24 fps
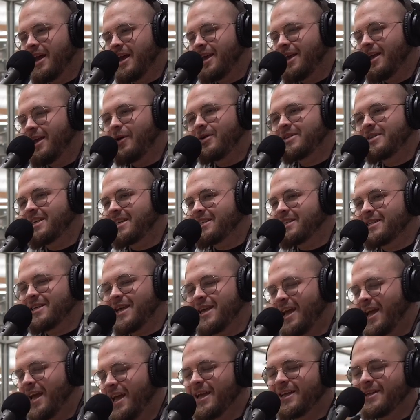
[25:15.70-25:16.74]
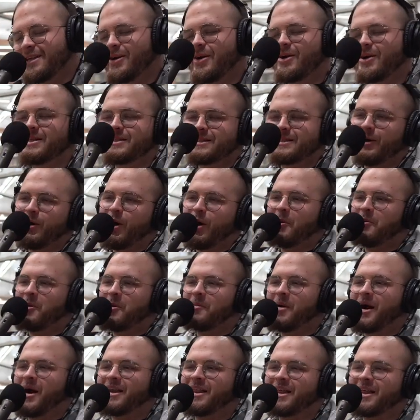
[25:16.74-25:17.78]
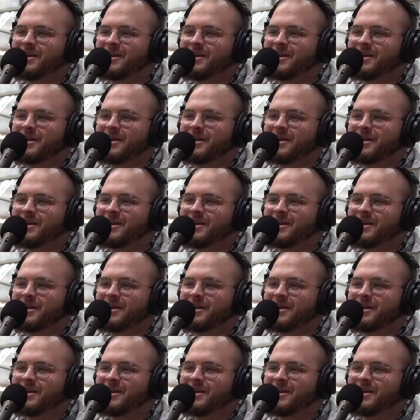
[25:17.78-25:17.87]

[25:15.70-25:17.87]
he always gets. He, you know, he's so open-minded.